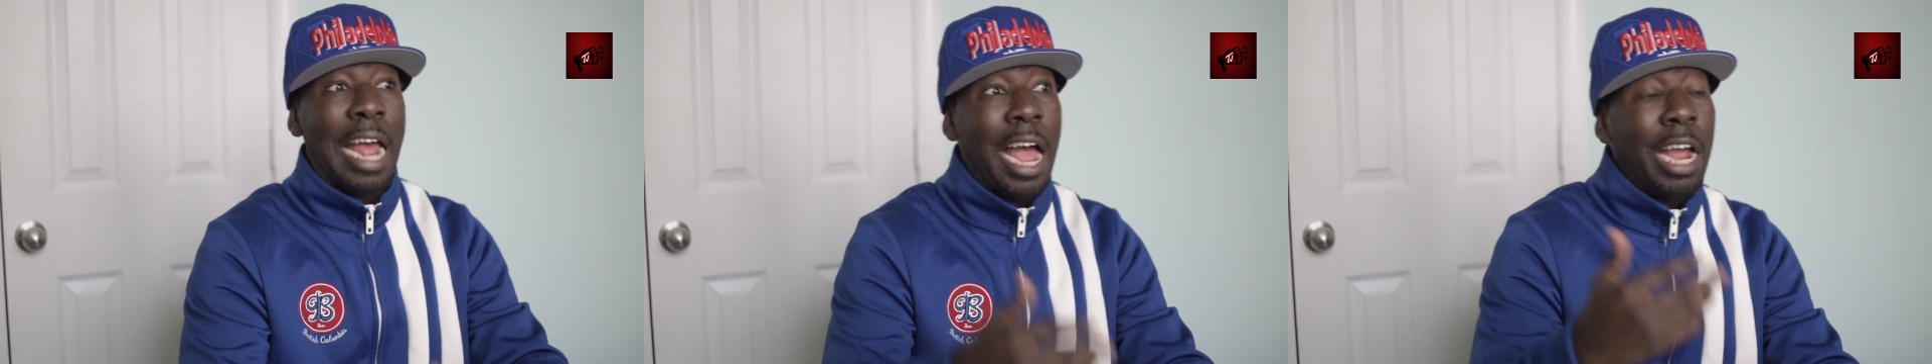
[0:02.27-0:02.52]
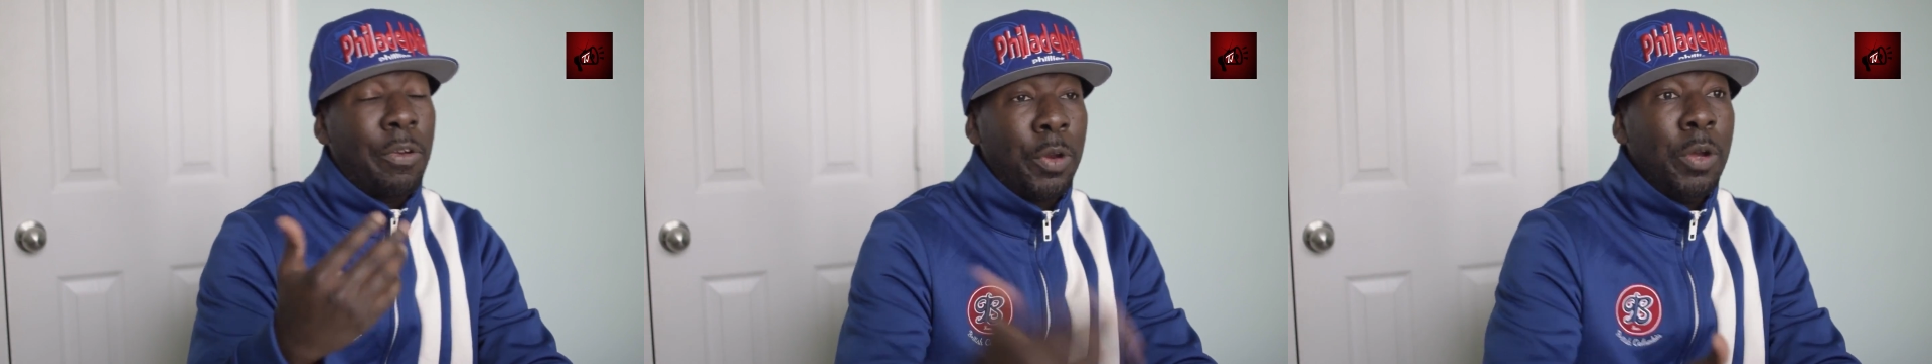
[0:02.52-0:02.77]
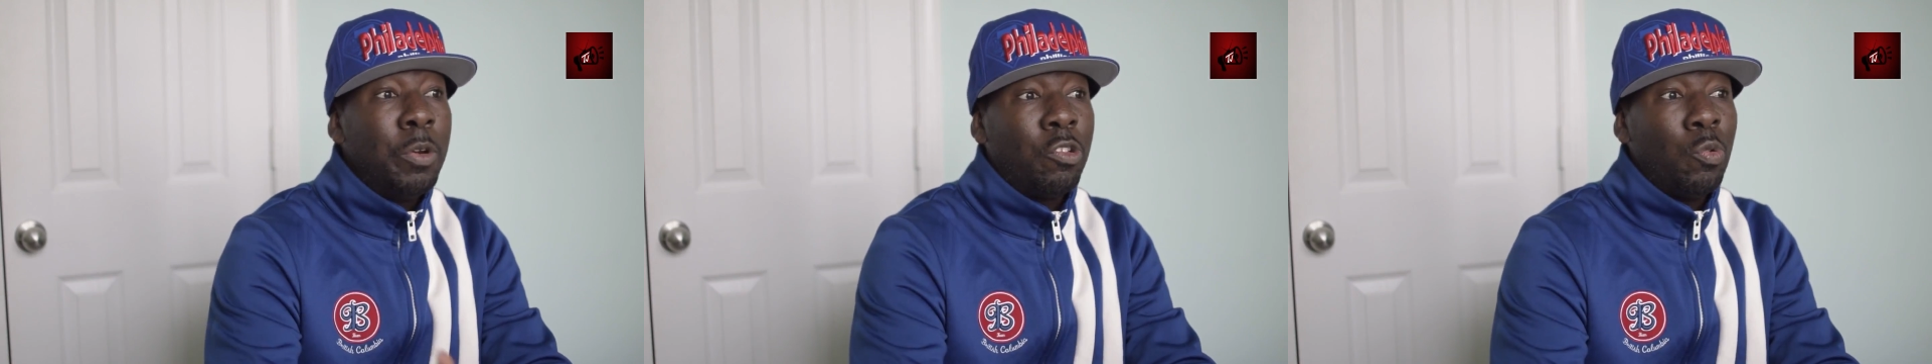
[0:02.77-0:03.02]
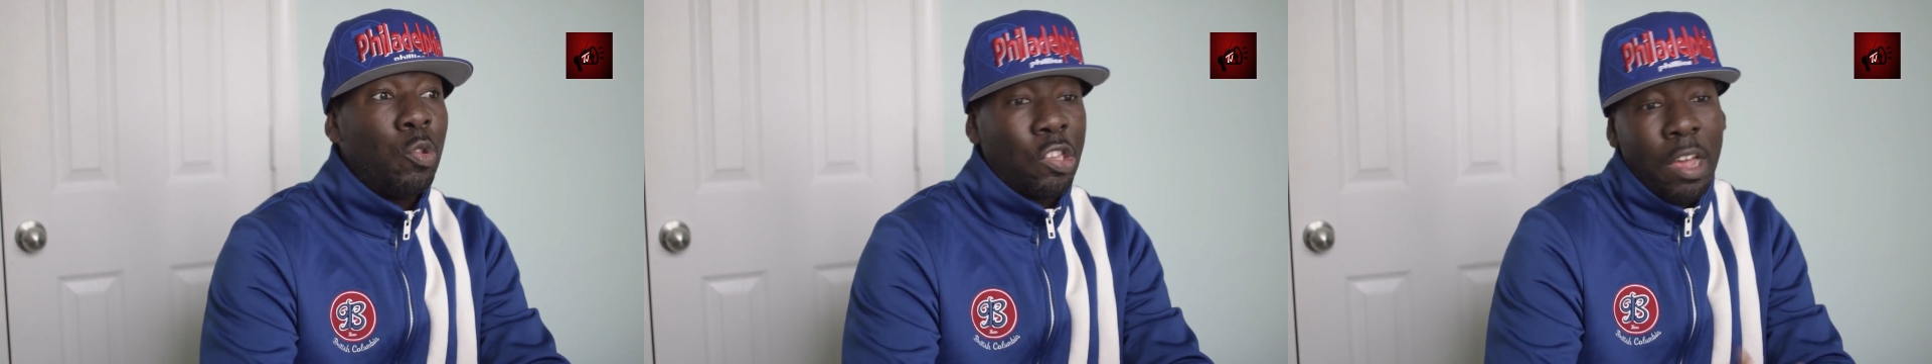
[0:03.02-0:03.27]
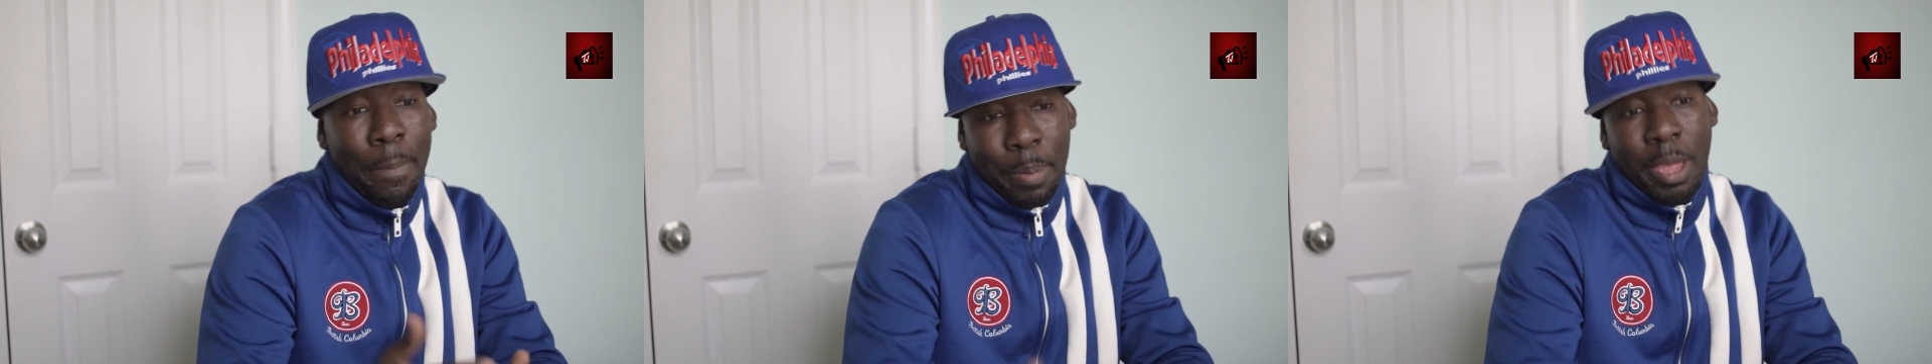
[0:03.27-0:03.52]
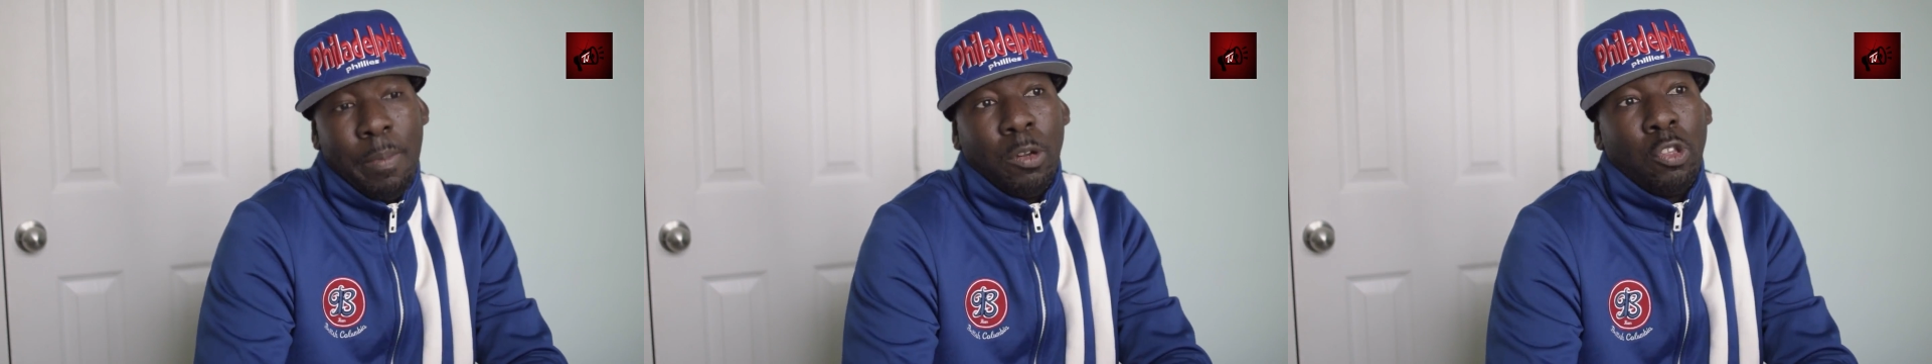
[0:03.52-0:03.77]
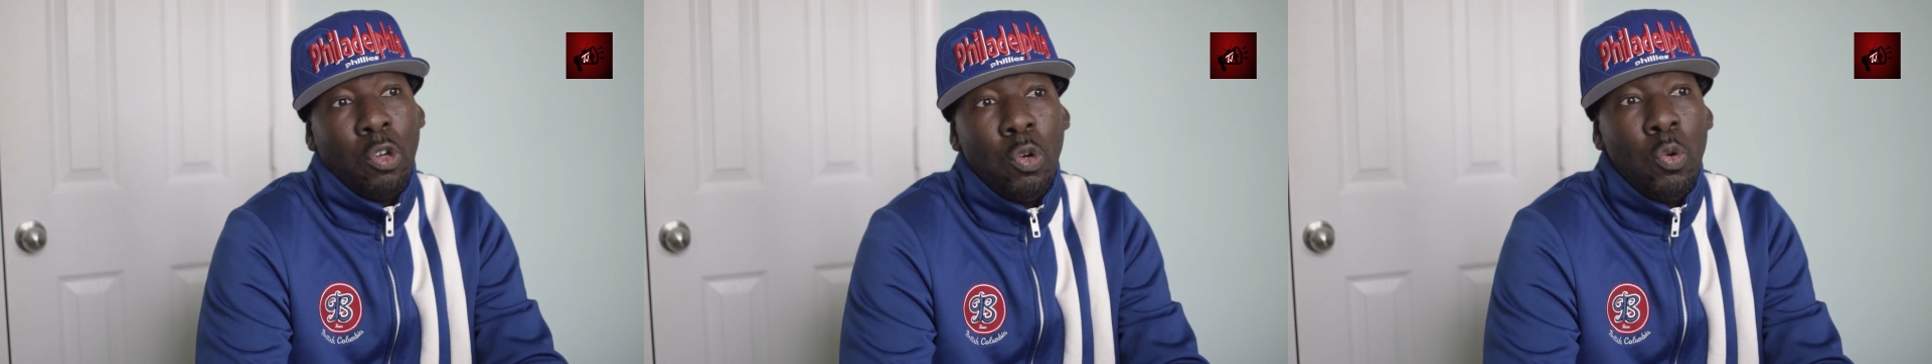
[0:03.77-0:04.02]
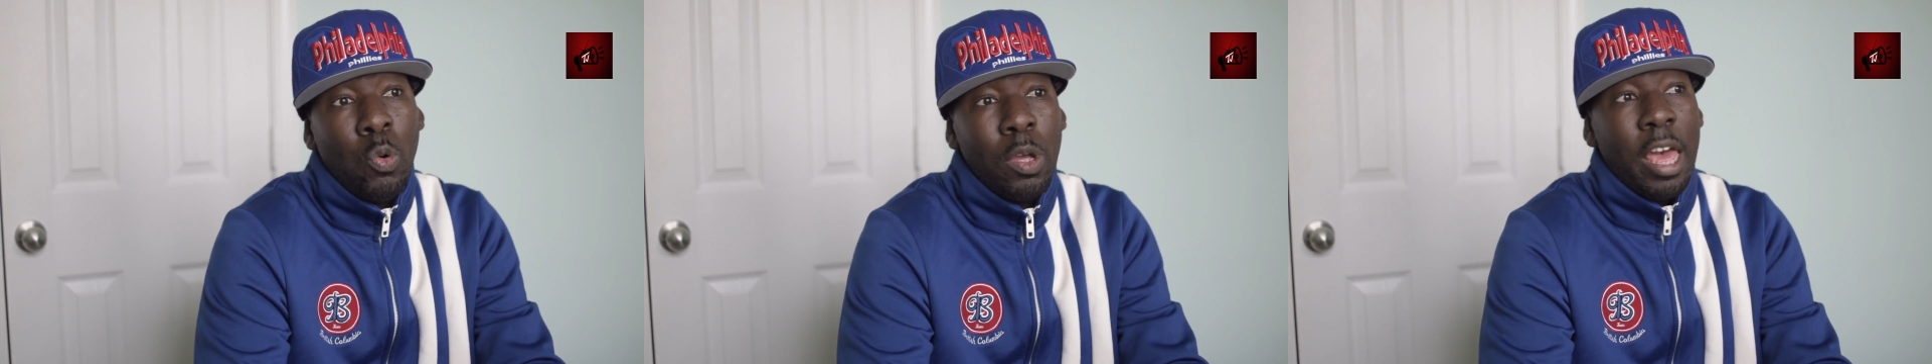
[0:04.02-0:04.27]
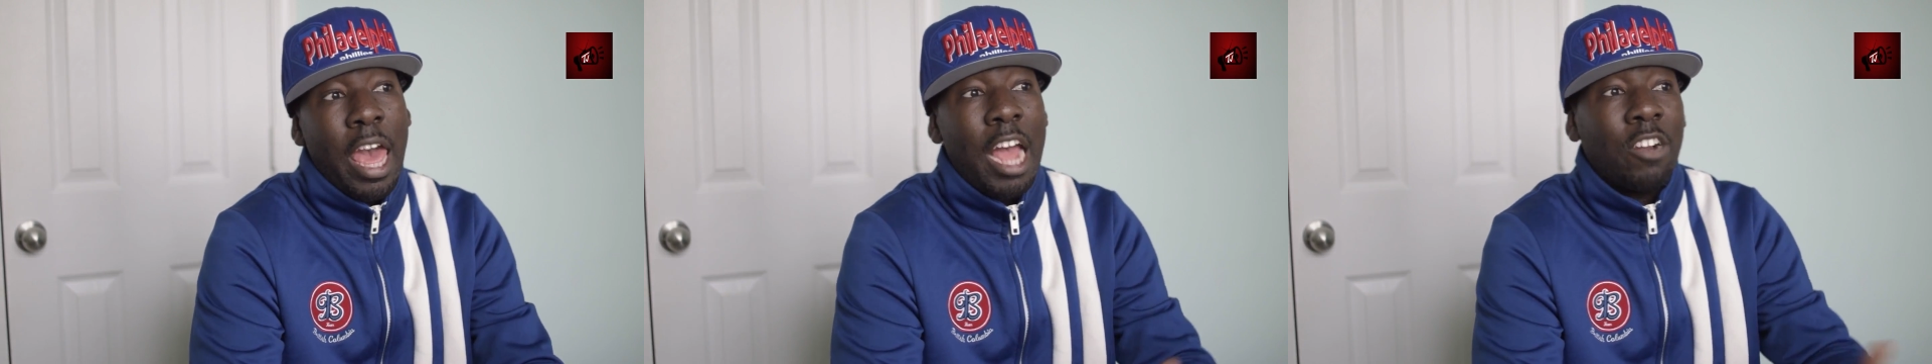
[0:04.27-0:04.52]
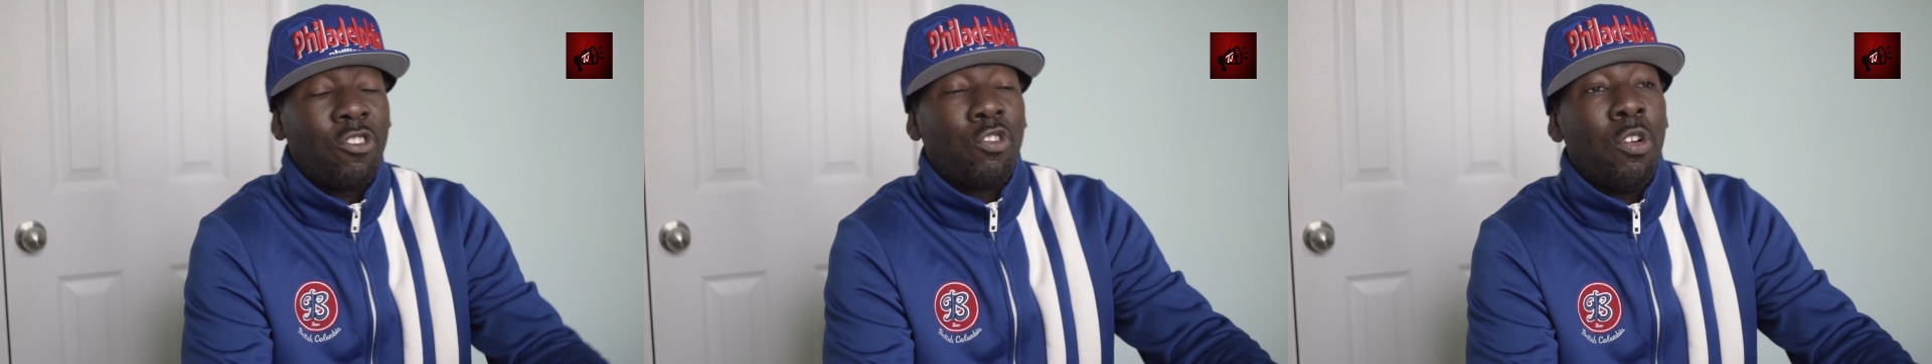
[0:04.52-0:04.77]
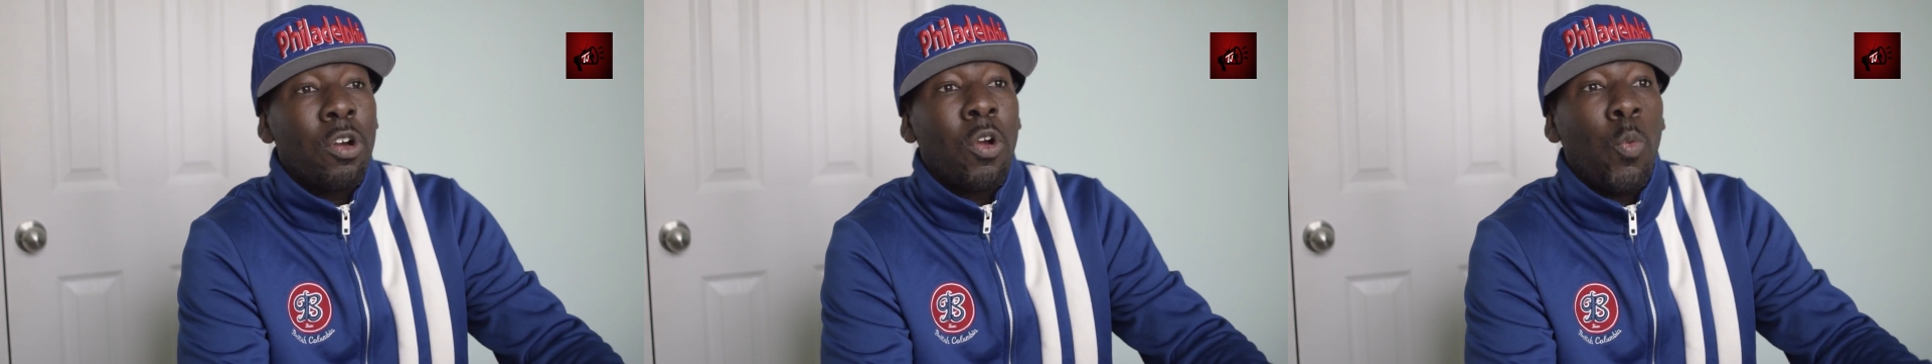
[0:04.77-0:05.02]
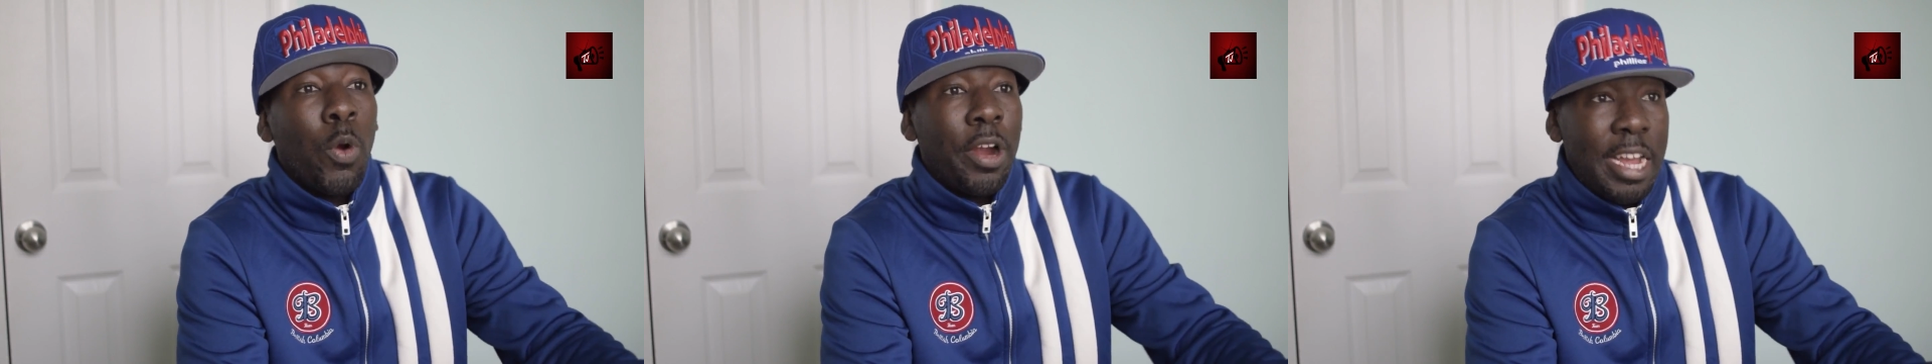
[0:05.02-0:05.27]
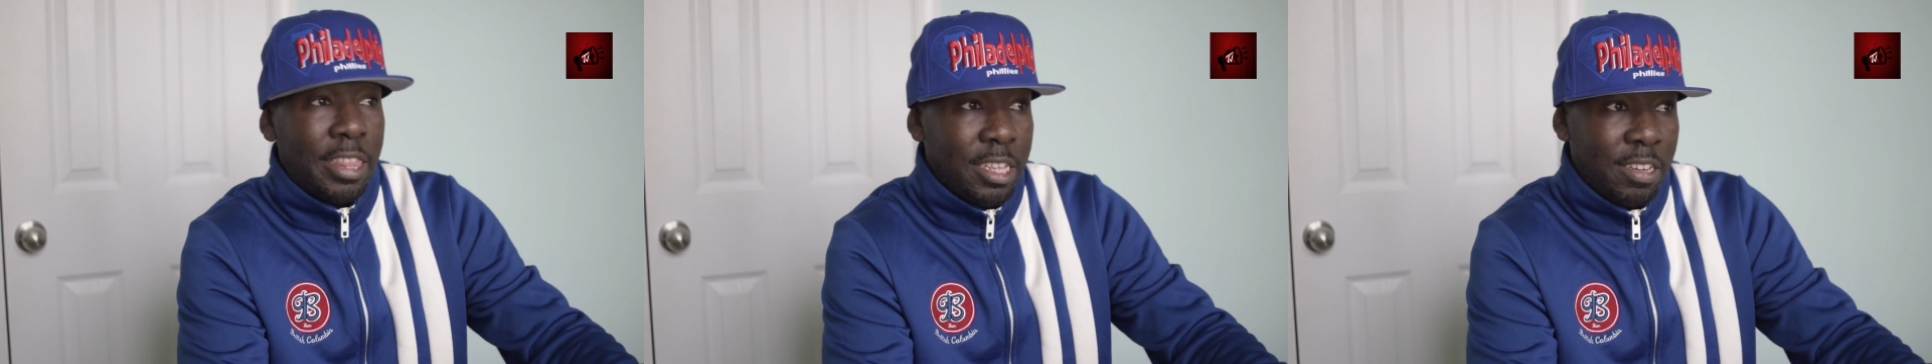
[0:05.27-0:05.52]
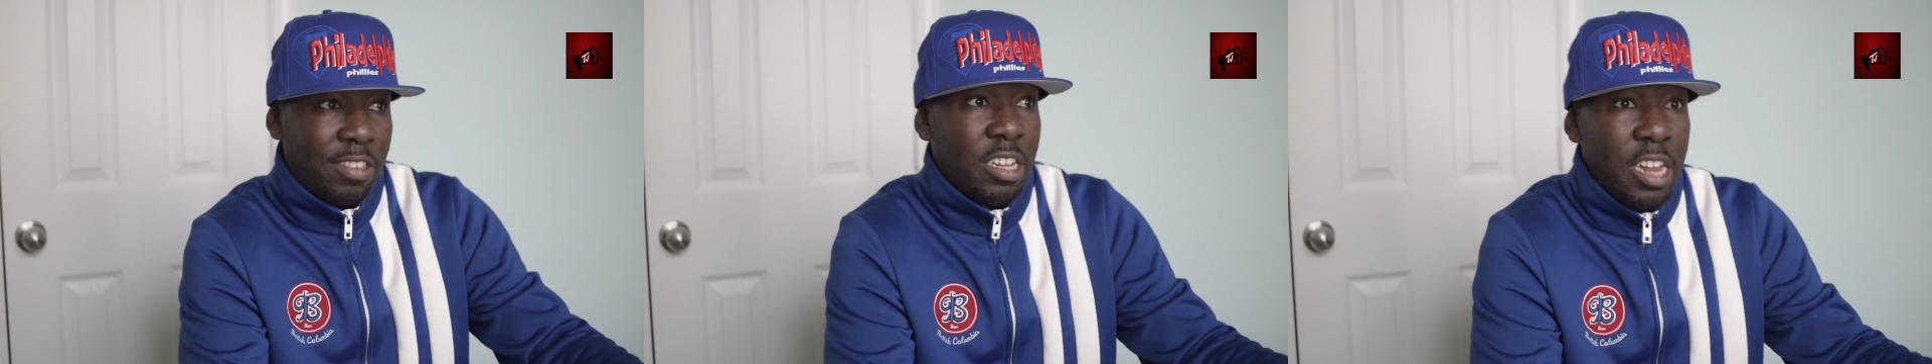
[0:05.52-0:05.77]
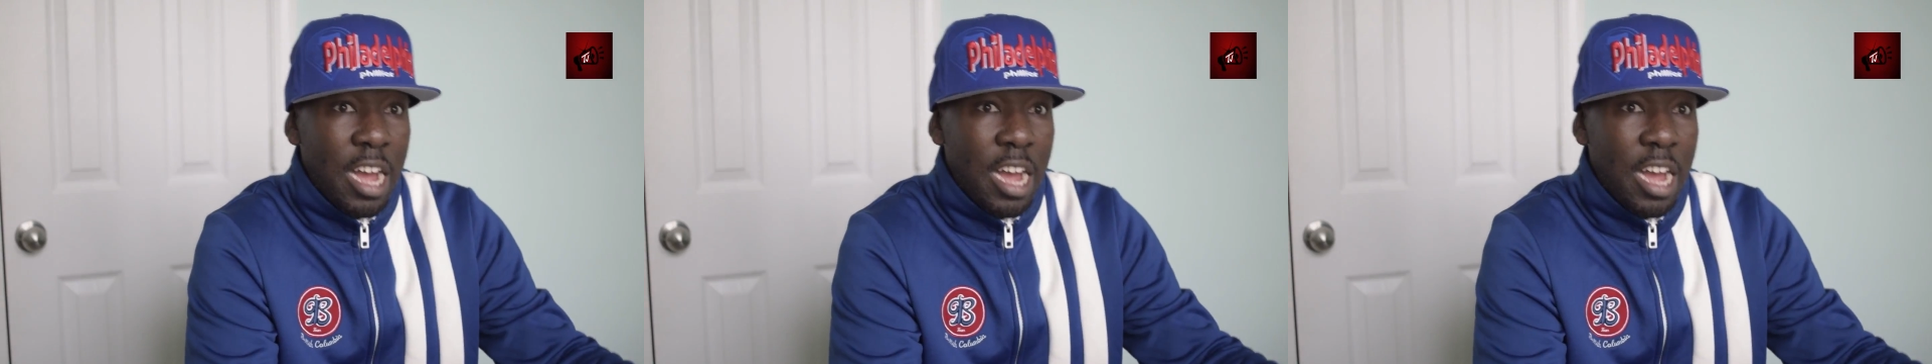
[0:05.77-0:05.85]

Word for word: I agree with you. Some people do have stronger work ethics than